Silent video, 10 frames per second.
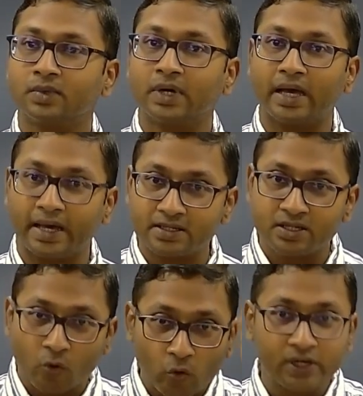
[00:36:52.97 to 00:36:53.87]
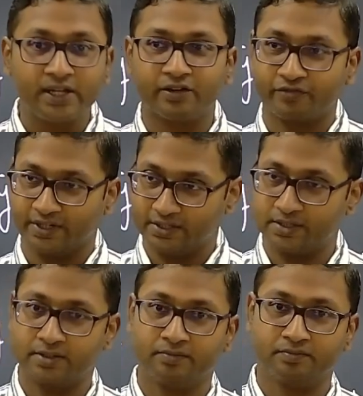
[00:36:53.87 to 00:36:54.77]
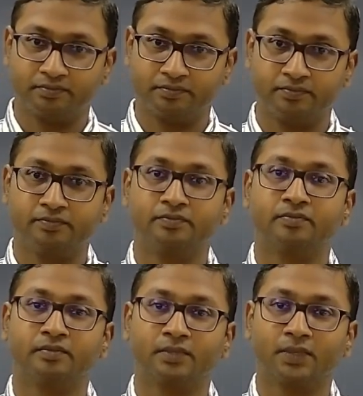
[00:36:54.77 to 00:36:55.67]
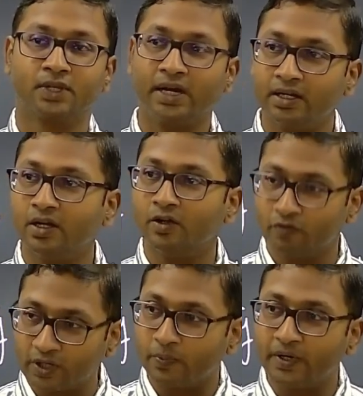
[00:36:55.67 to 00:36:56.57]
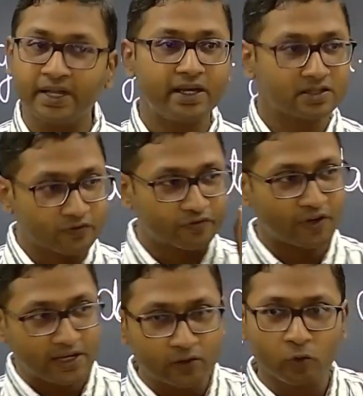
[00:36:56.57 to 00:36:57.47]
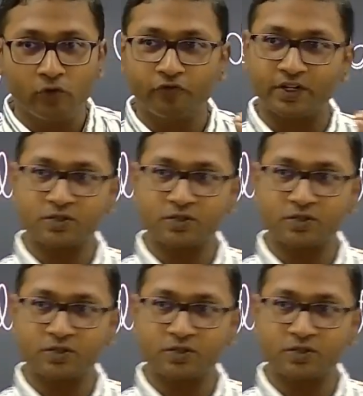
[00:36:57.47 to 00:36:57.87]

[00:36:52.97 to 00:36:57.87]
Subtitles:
as the only reference, right? Wikipedia is a very good first